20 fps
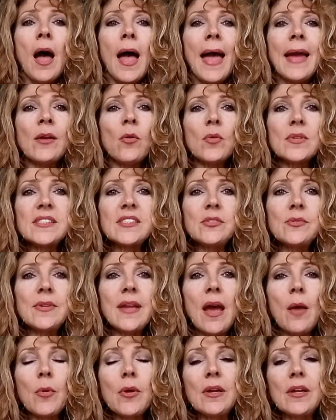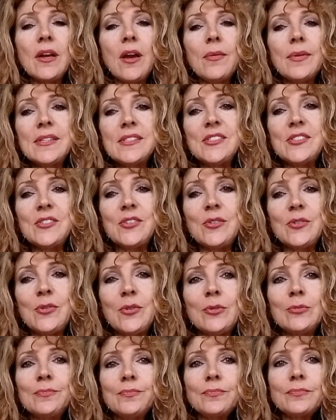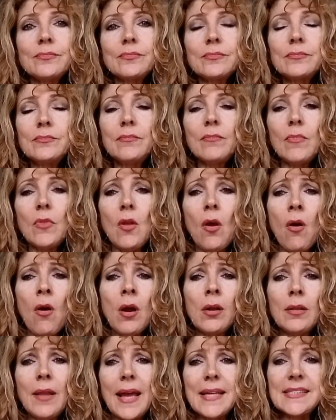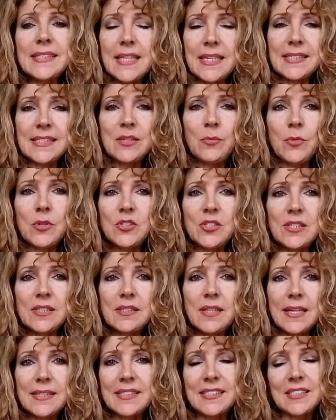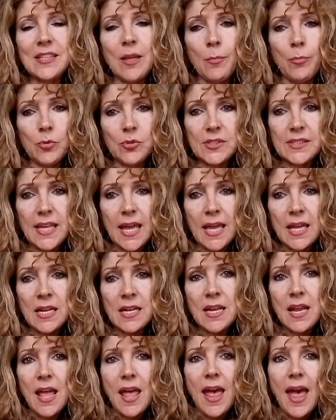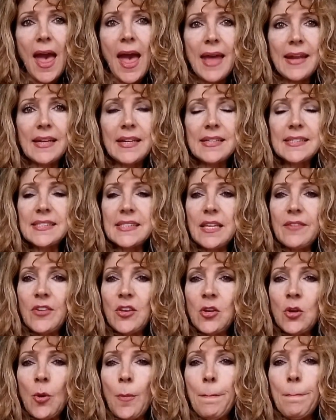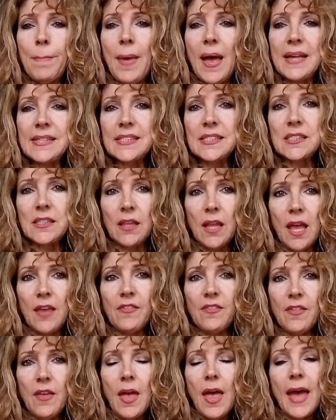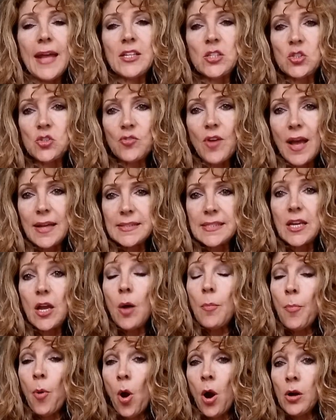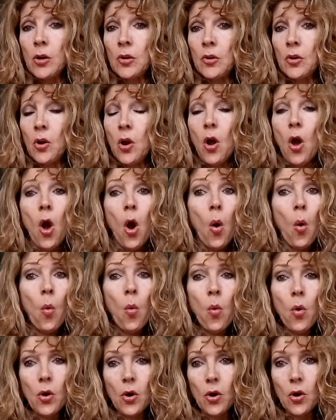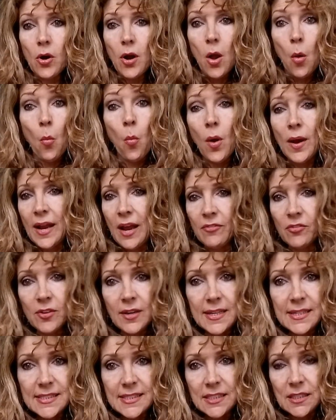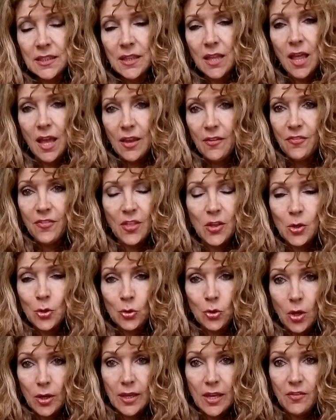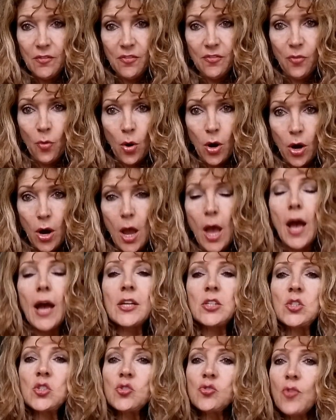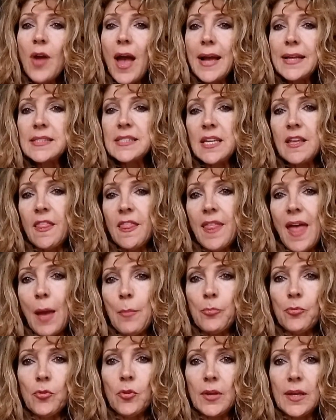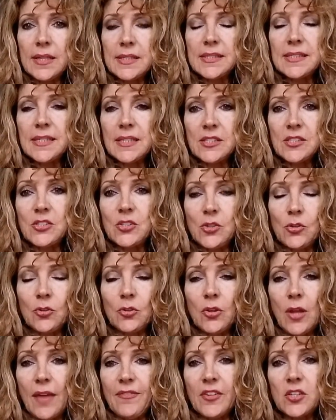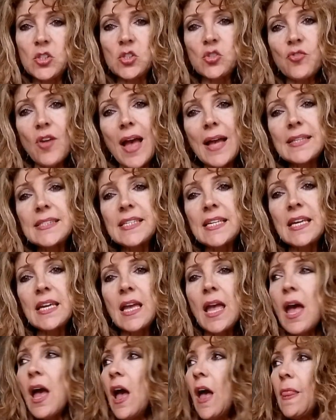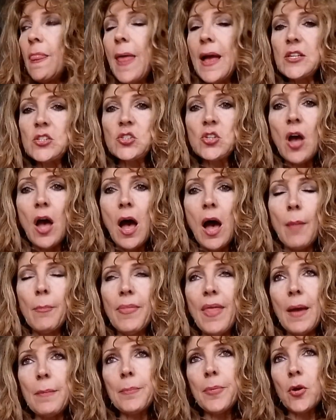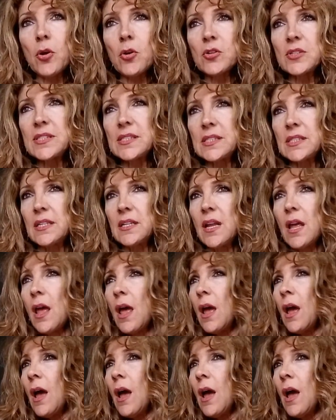And also now we're going to go into our last lesson, which is lesson number 10, and it is living your best life and attracting a partner or whatever it is in life that you're looking for, attracting that brilliance into your life, attracting that job, that person,